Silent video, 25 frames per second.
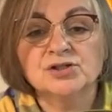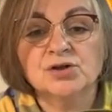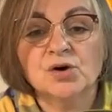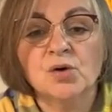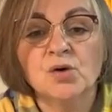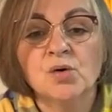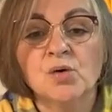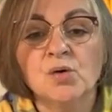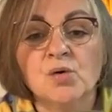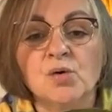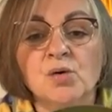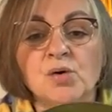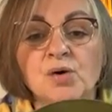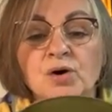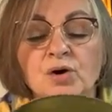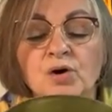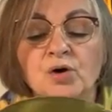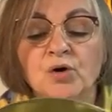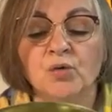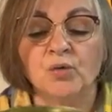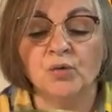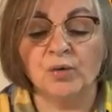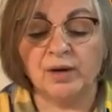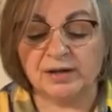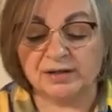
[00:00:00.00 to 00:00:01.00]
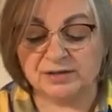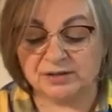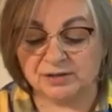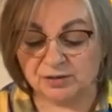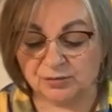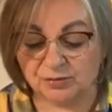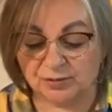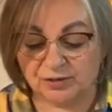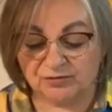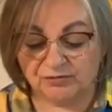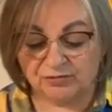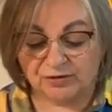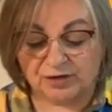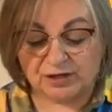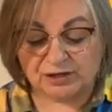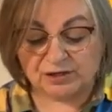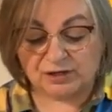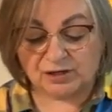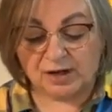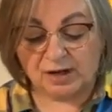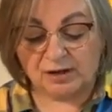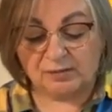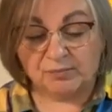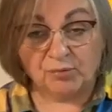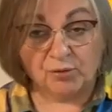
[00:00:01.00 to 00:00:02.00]
so quick to
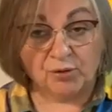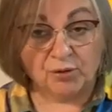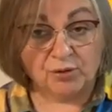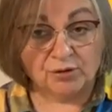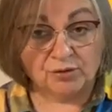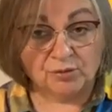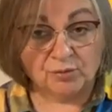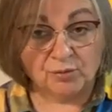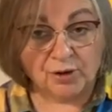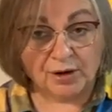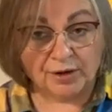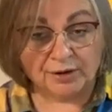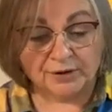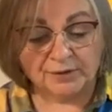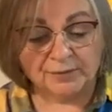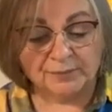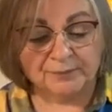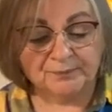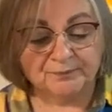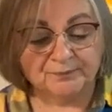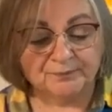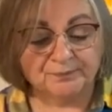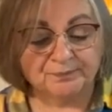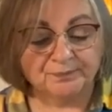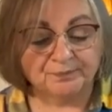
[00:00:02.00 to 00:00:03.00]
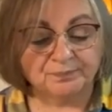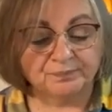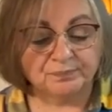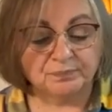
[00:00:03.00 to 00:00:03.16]
refresh. I boil the water,